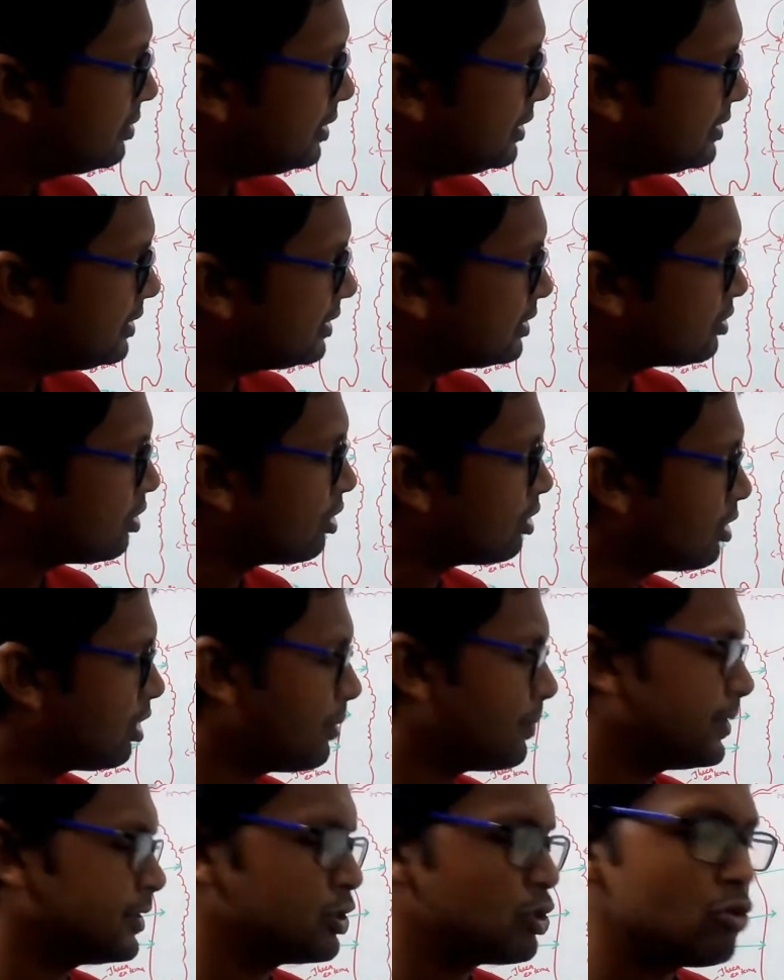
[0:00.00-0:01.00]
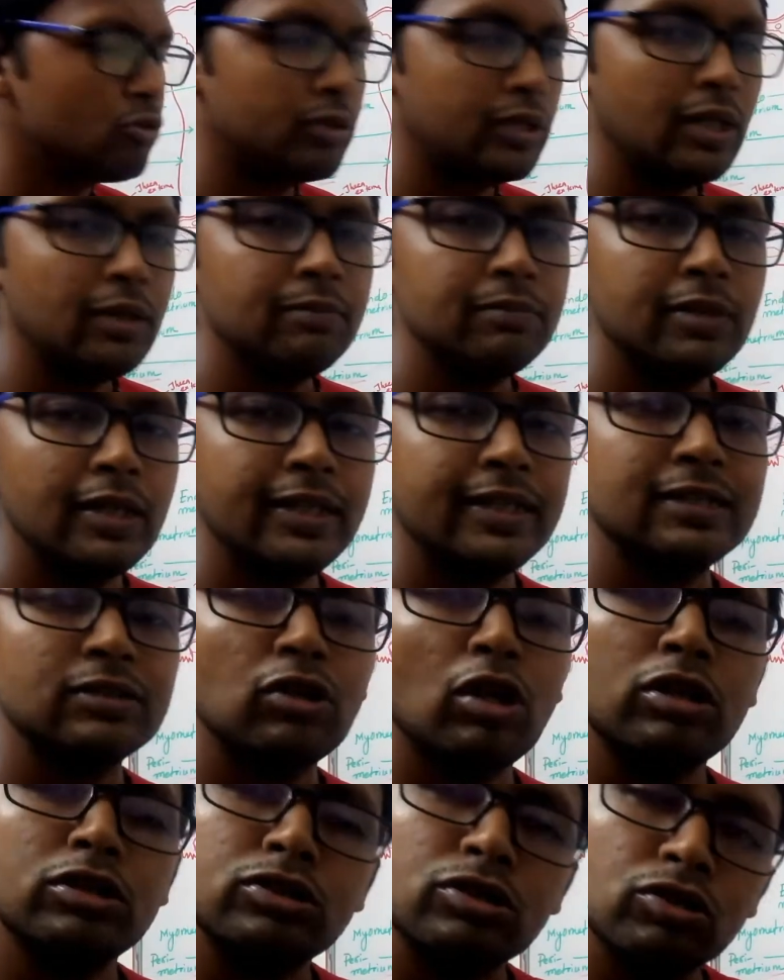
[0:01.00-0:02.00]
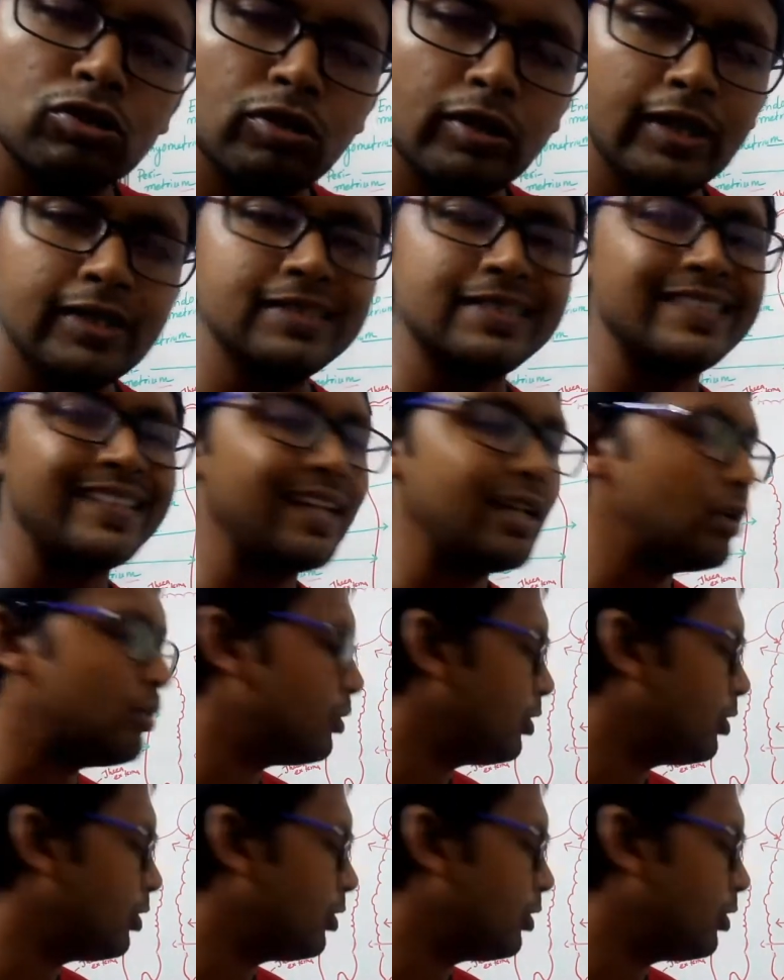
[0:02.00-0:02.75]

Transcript: this is called corpus luteum. It is also known as yellow